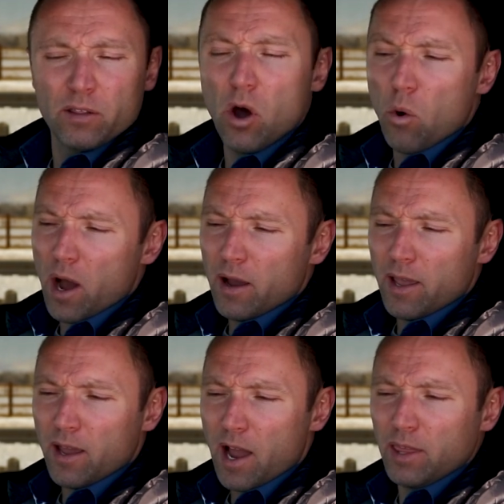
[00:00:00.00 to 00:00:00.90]
Though,
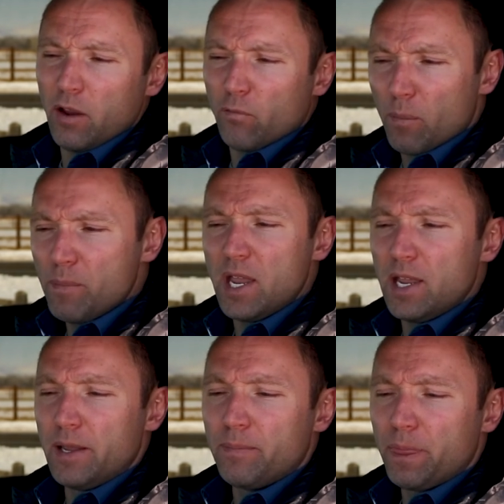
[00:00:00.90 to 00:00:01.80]
I think for
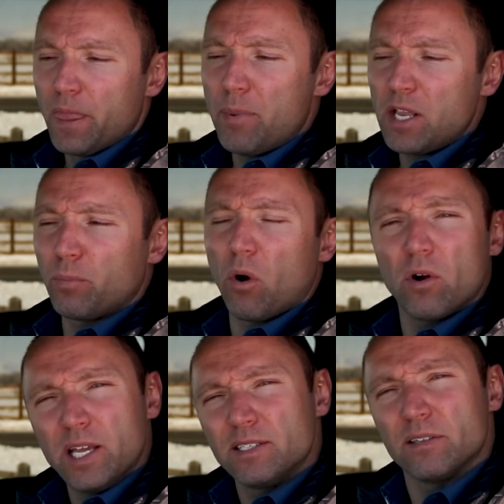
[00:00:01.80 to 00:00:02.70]
me, the best
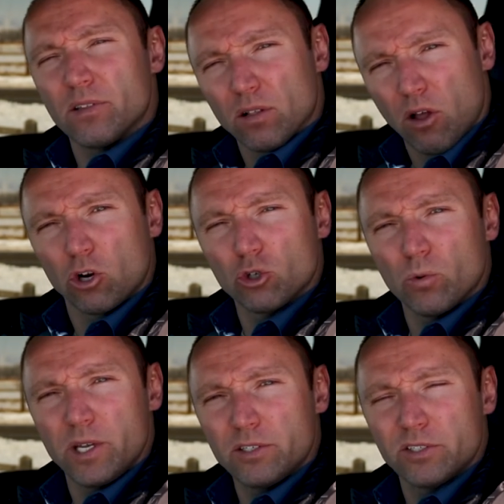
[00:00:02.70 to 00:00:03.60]
part isn't the
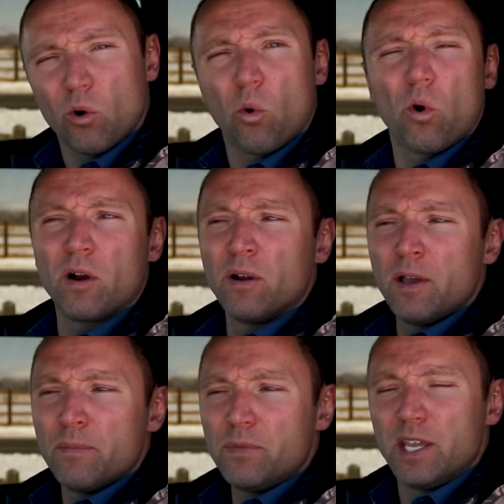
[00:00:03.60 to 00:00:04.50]
luxuries or
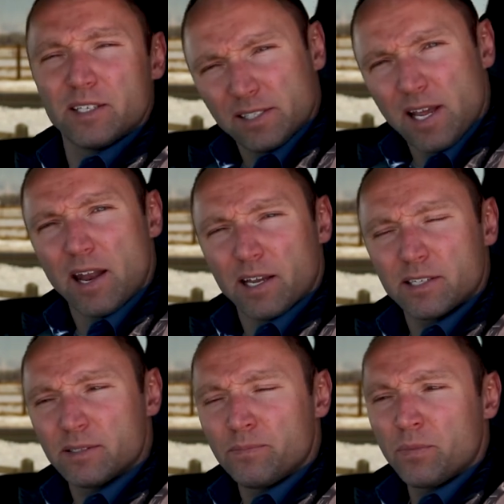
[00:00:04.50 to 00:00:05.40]
the
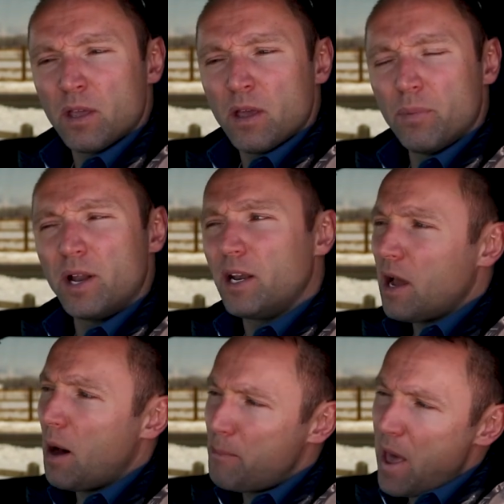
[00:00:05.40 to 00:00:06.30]
aesthetics, but
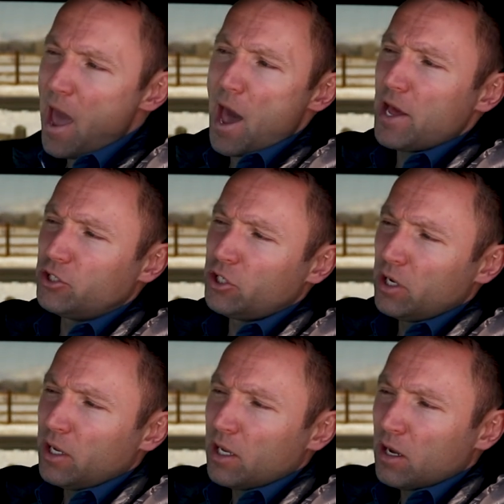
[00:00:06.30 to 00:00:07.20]
a badge
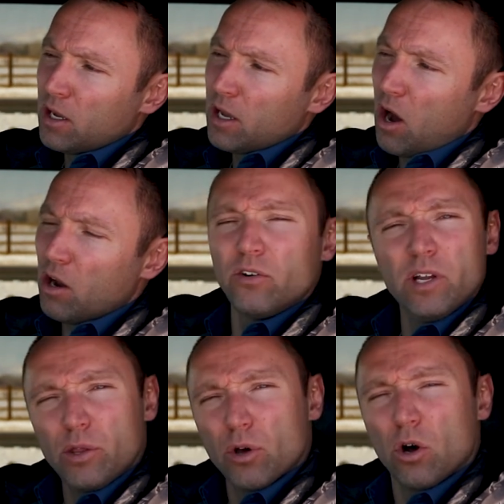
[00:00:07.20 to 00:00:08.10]

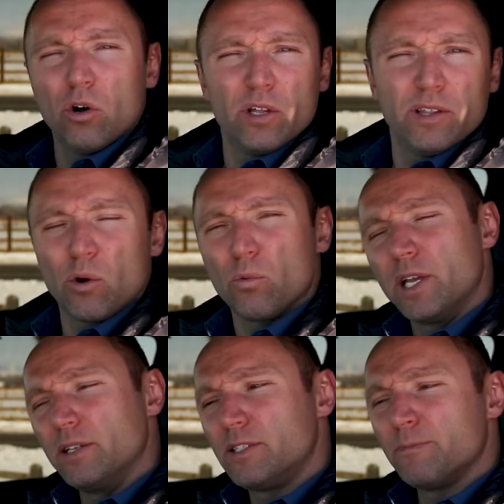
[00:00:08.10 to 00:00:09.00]
underneath the hood that
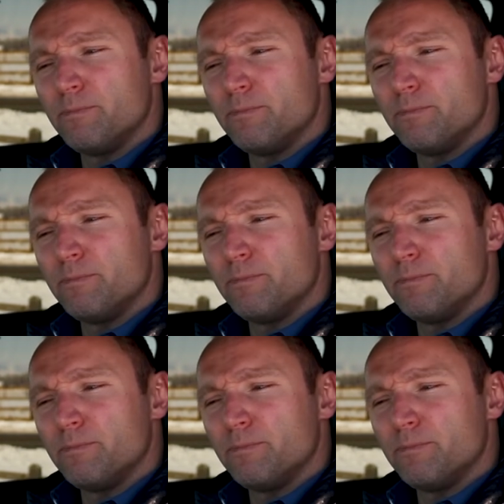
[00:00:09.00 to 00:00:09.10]
reads,